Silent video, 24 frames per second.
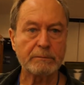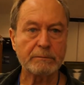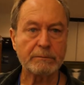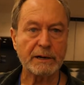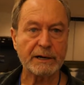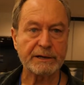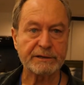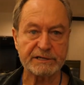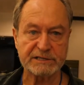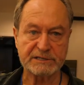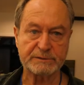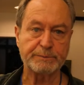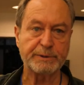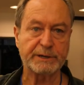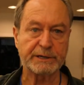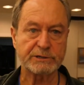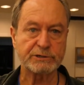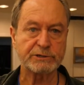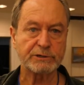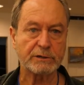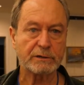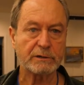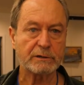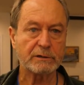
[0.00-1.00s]
by this
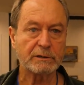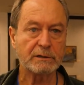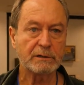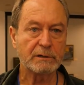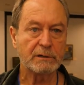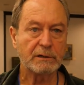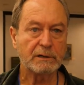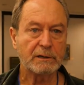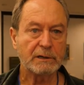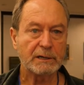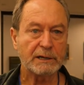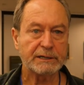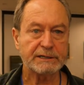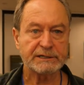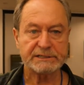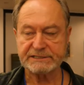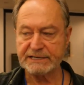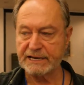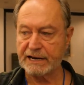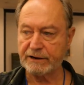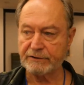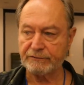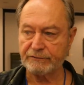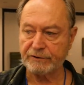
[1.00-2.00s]
picture and the
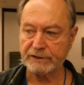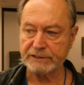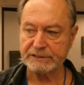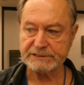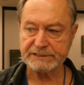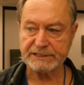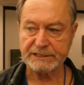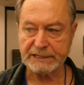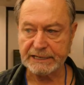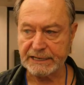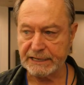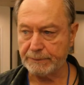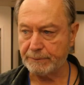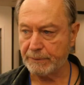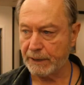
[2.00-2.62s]
sacrifice that he